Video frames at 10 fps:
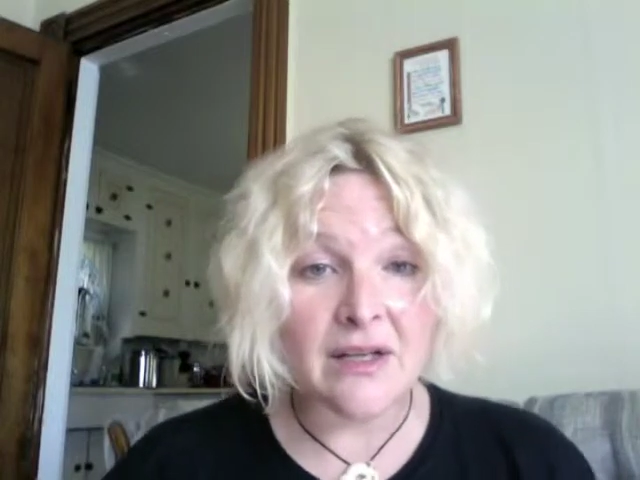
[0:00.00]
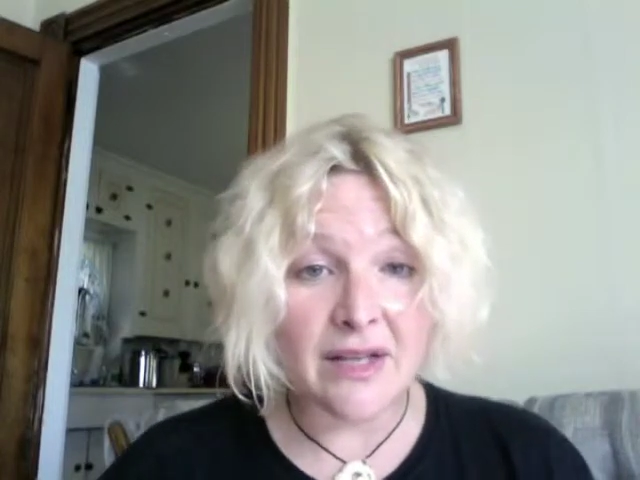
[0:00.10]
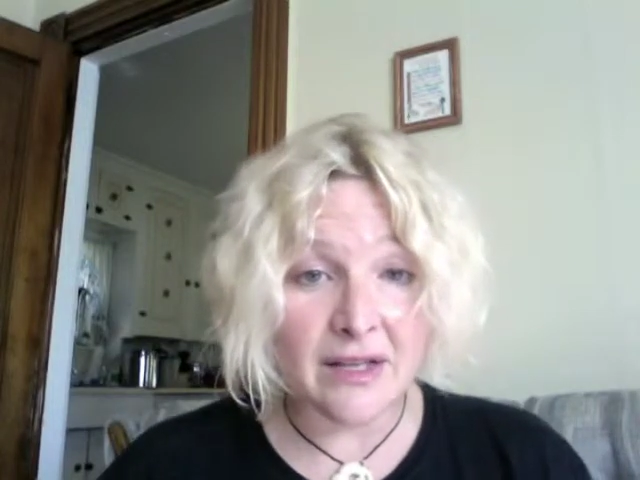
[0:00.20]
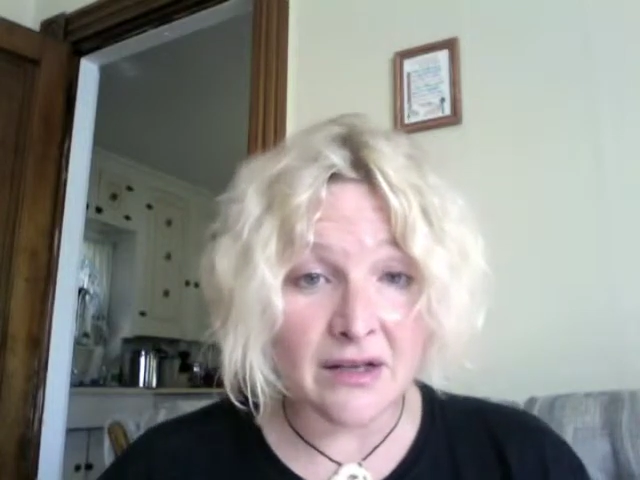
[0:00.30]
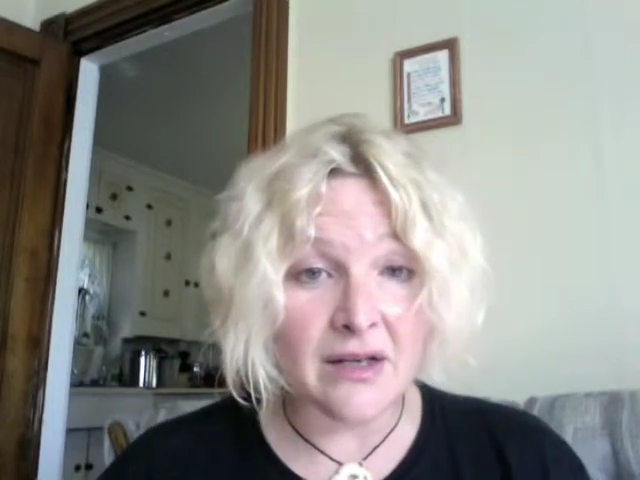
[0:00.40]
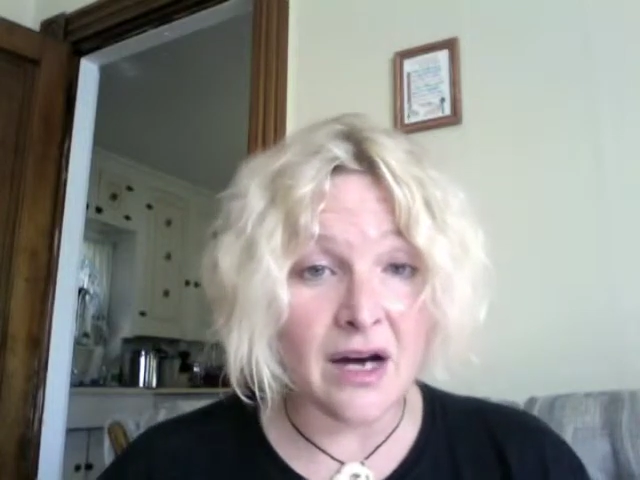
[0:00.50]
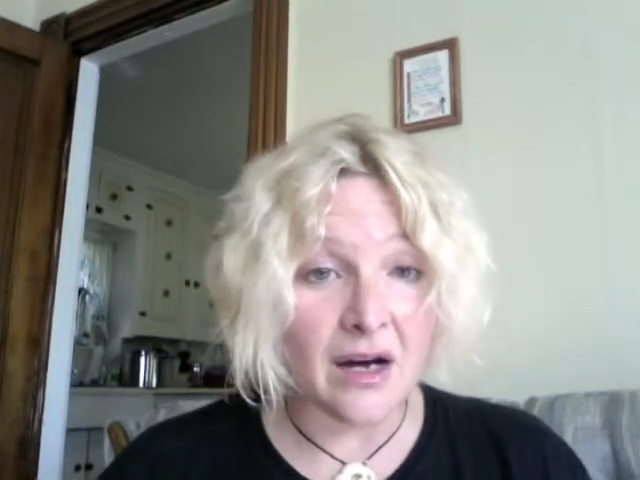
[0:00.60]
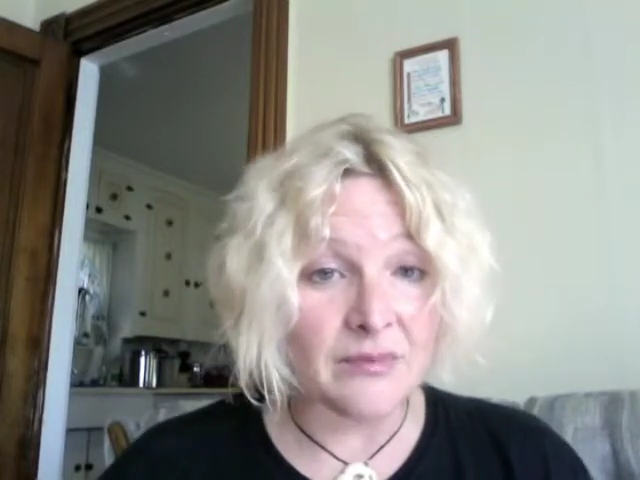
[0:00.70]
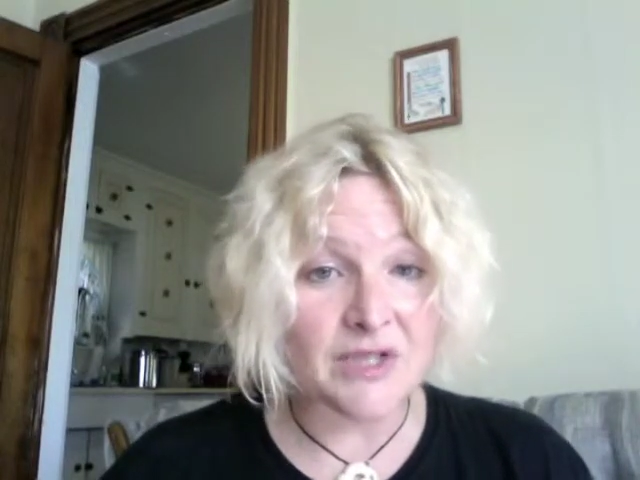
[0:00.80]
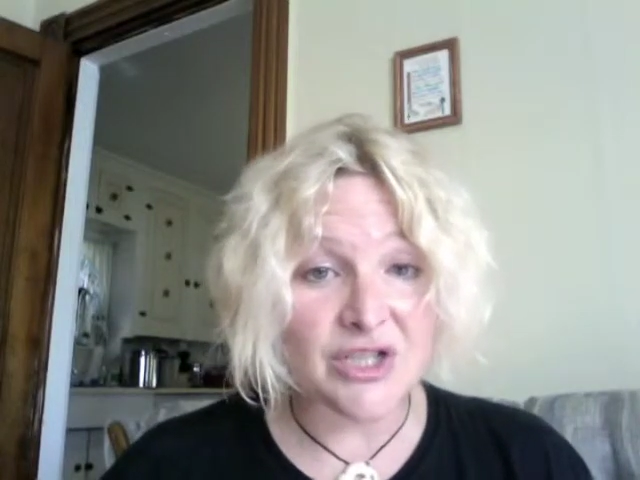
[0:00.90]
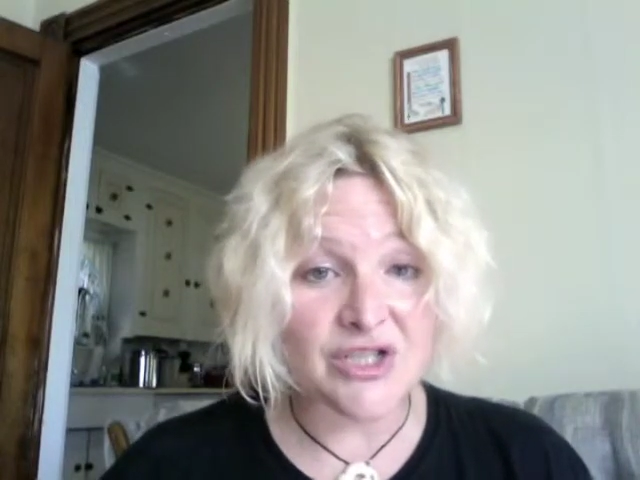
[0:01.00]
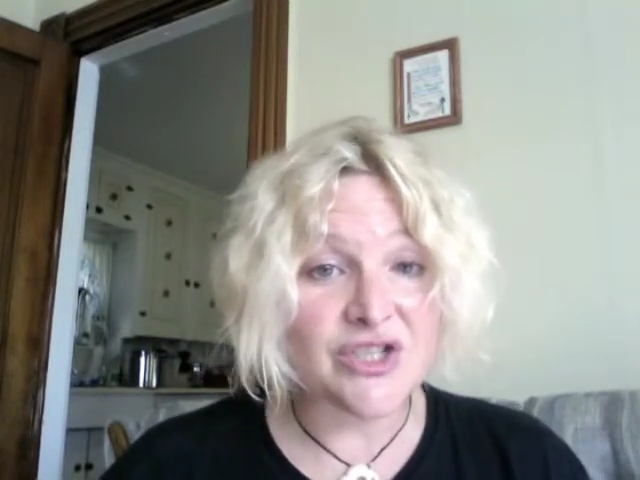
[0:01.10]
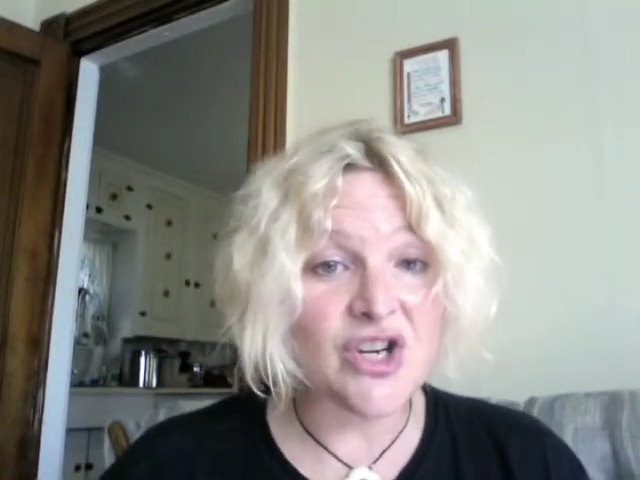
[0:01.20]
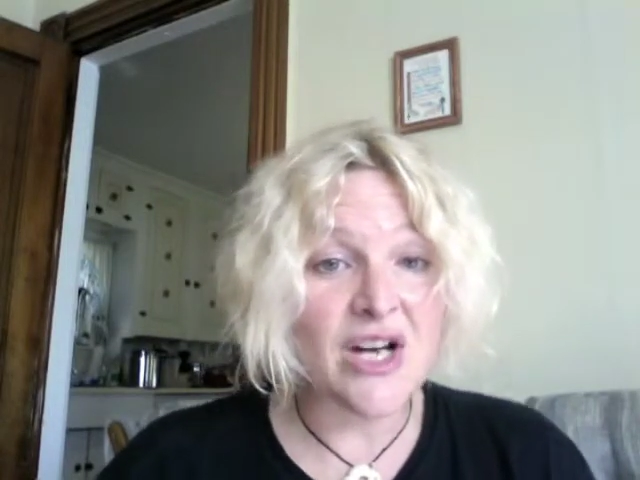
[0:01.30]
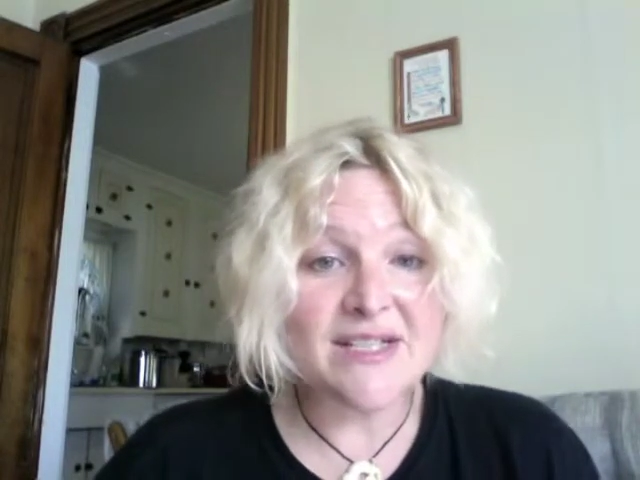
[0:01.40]
than to
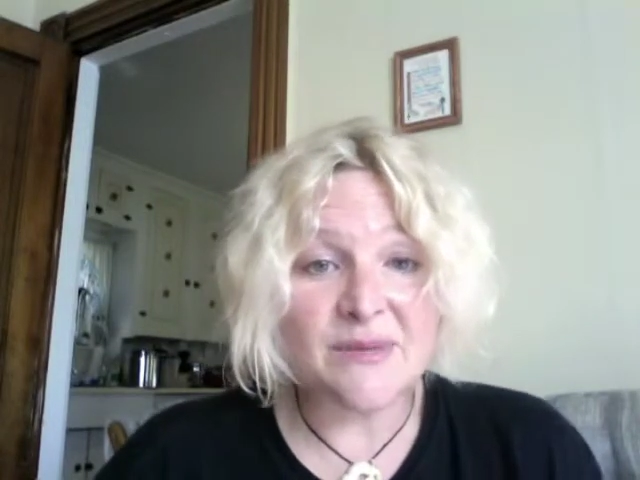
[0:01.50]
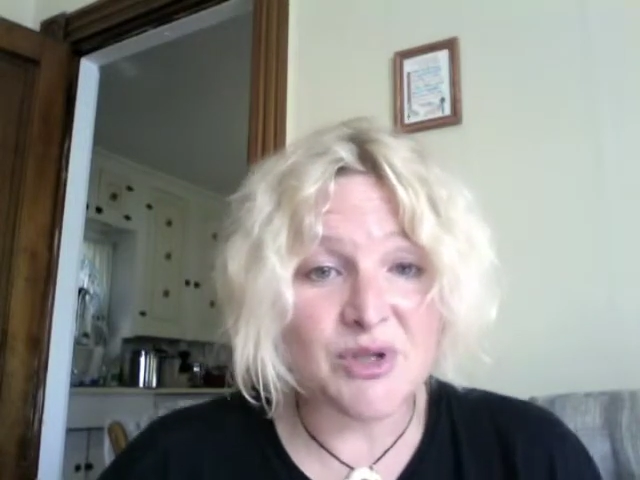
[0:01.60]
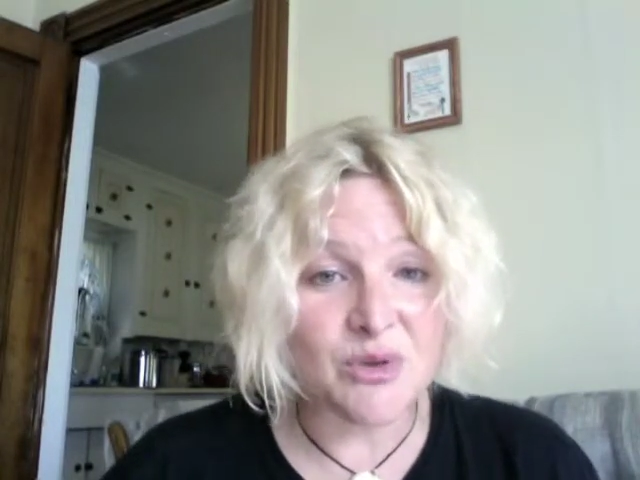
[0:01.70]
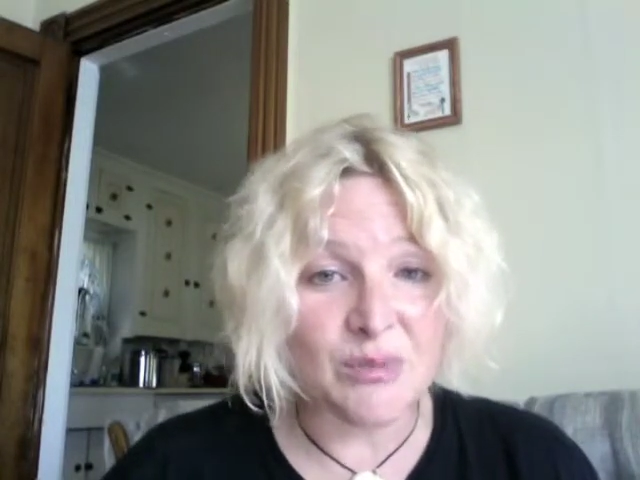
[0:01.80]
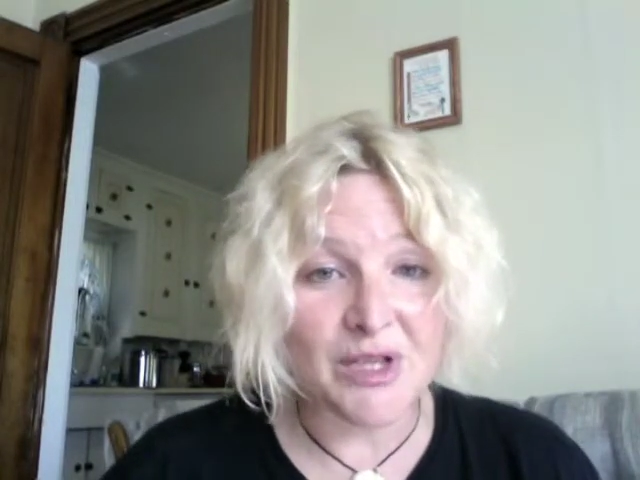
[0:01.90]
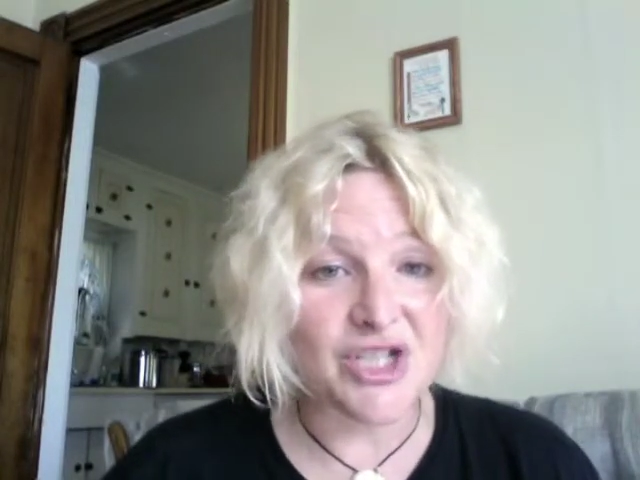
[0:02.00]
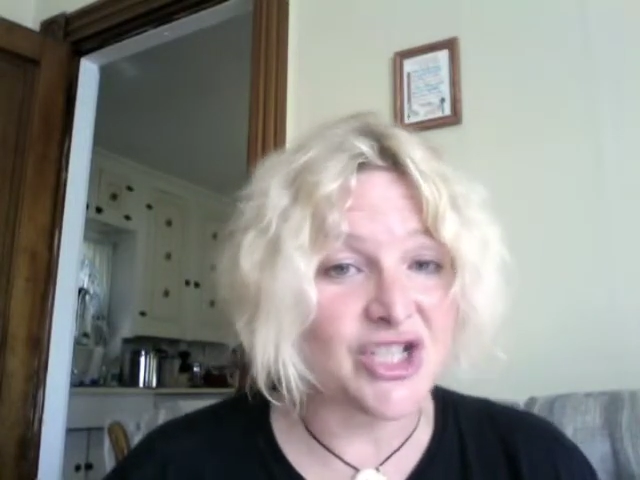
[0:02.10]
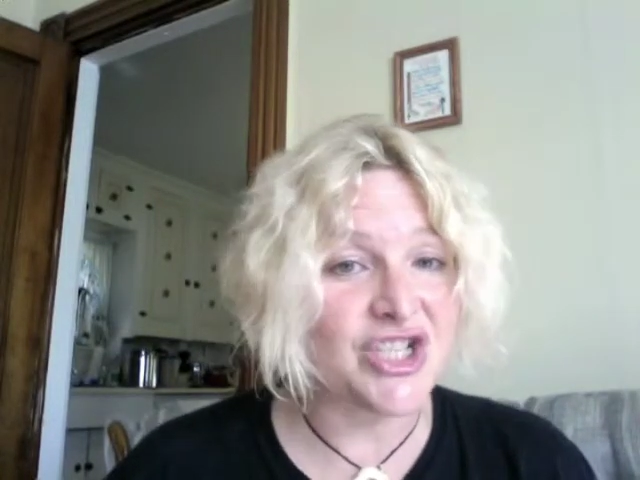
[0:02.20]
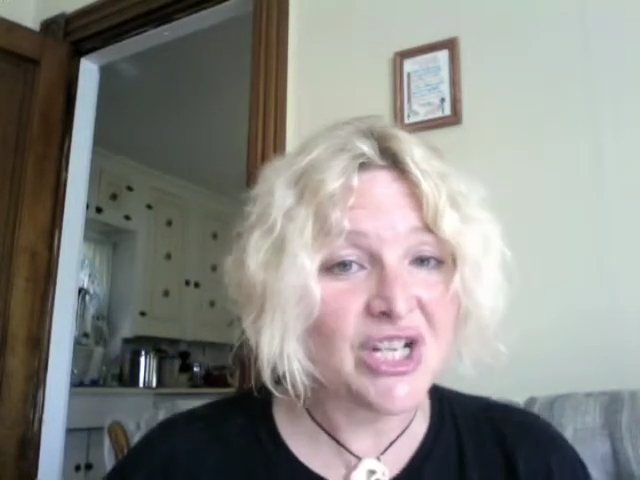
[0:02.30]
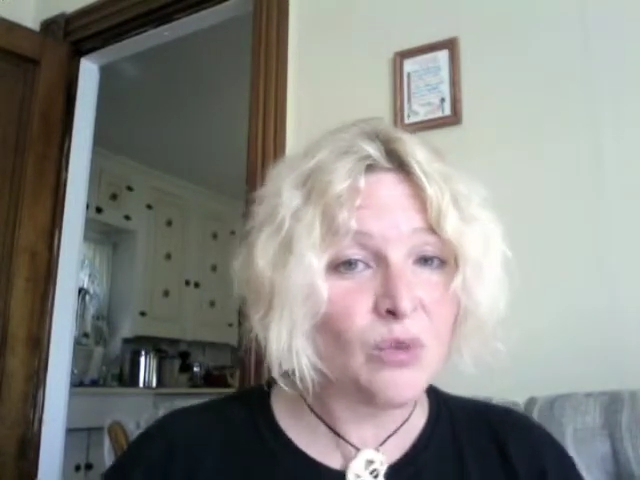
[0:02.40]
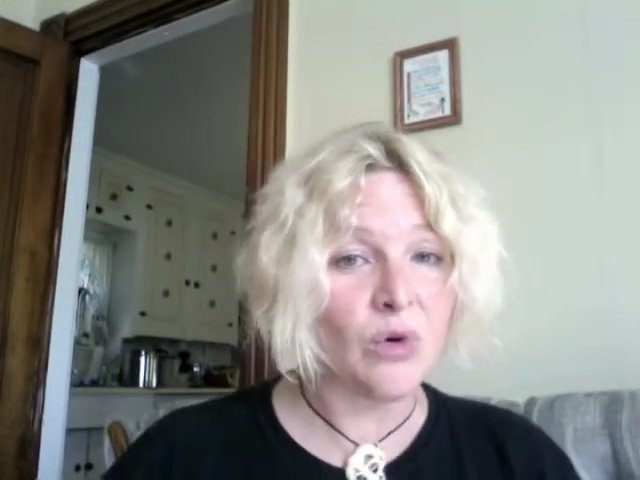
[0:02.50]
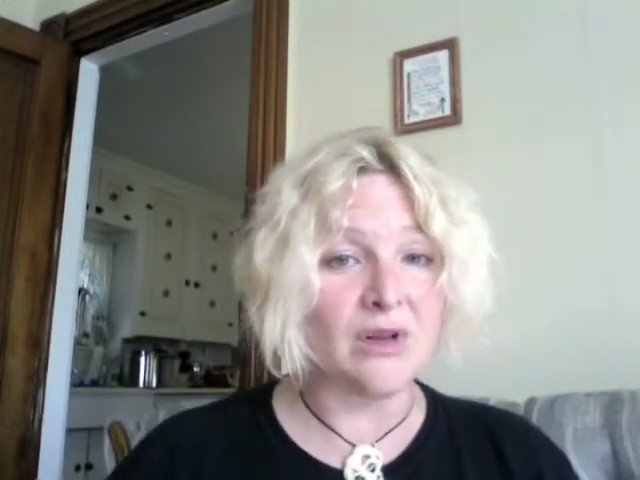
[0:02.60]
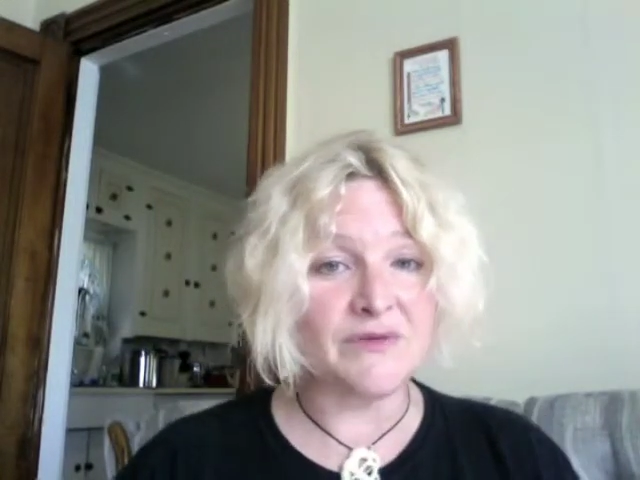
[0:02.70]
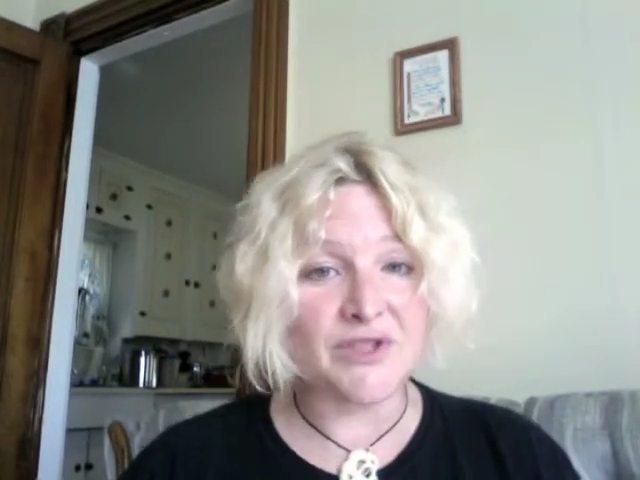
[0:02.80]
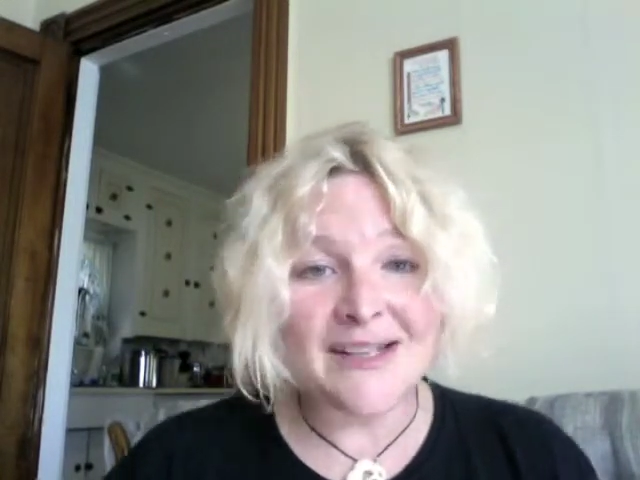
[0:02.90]
just toss him to a bunch of
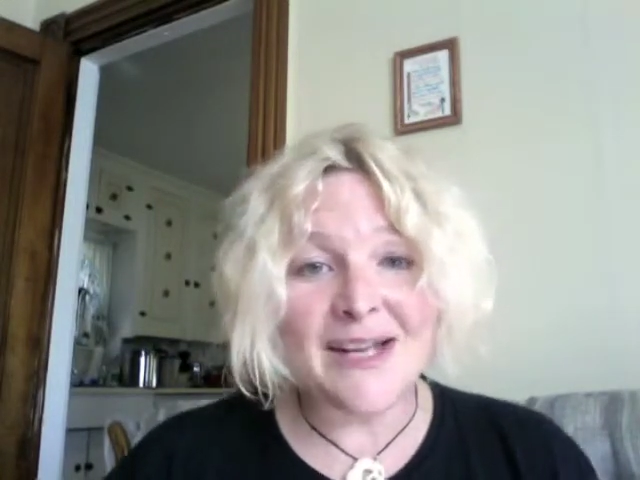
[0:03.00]
she-wolves.